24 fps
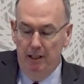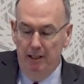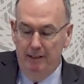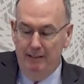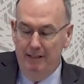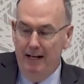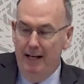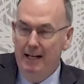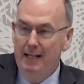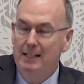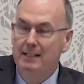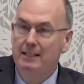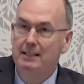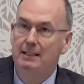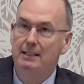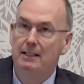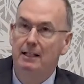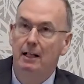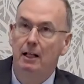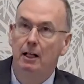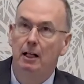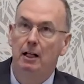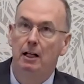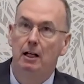It takes
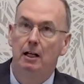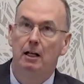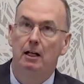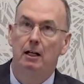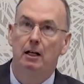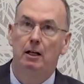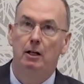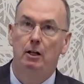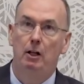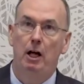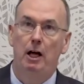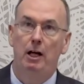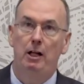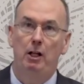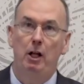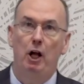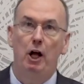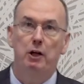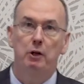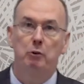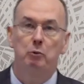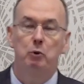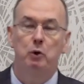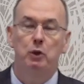a
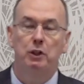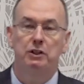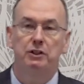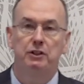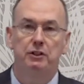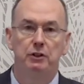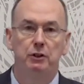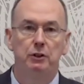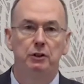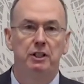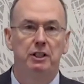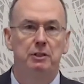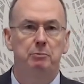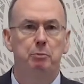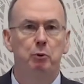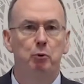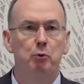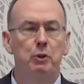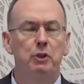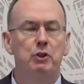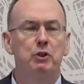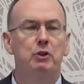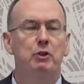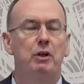lot of work to do this, but
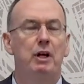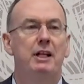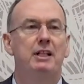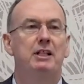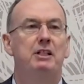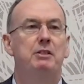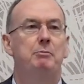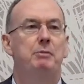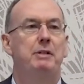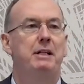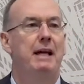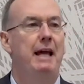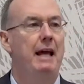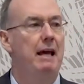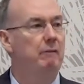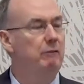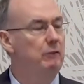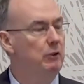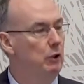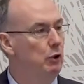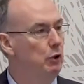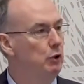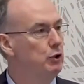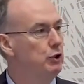we're trying to be
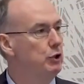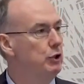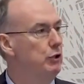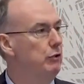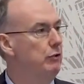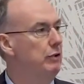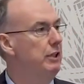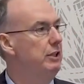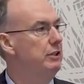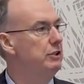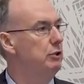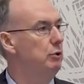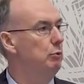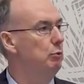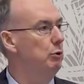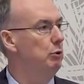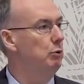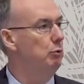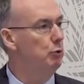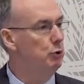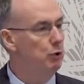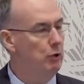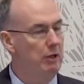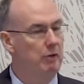evolutionary. So
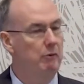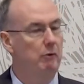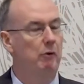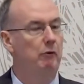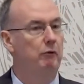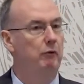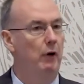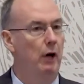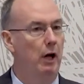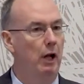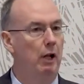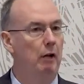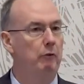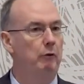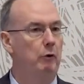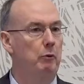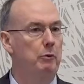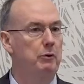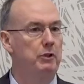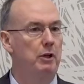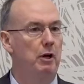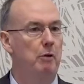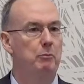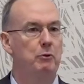we're trying to evolve
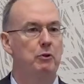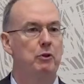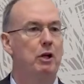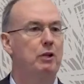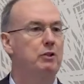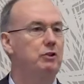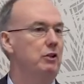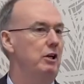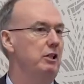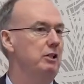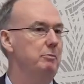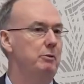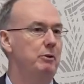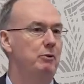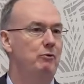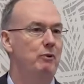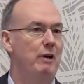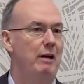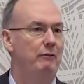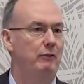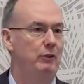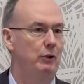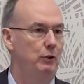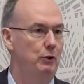over time. We're not trying to be
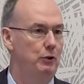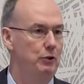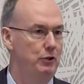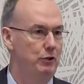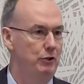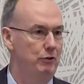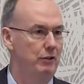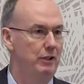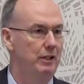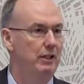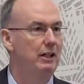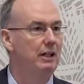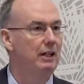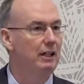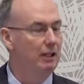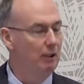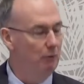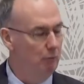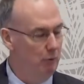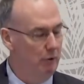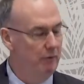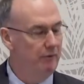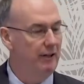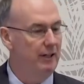revolutionary.
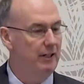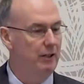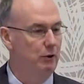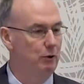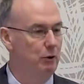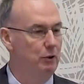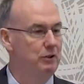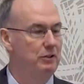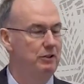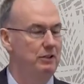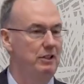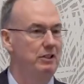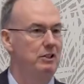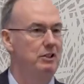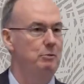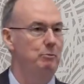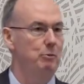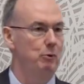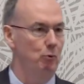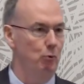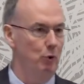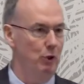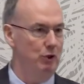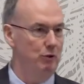We've had a good
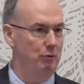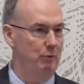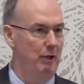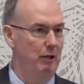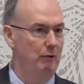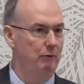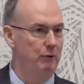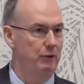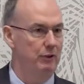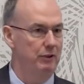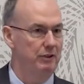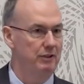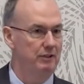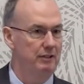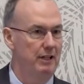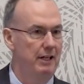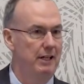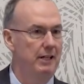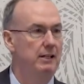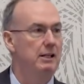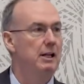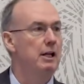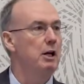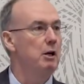system. It works well for the
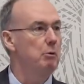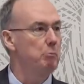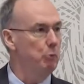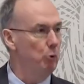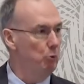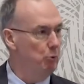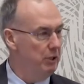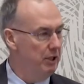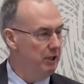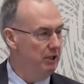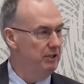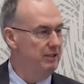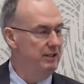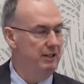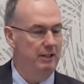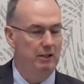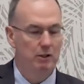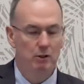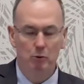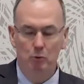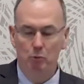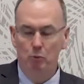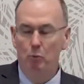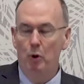state, but we
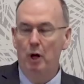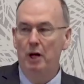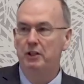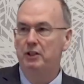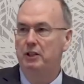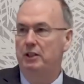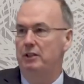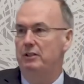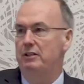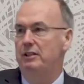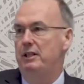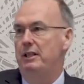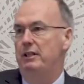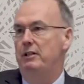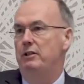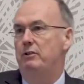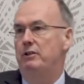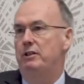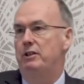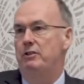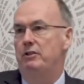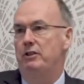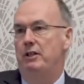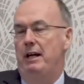want to continue to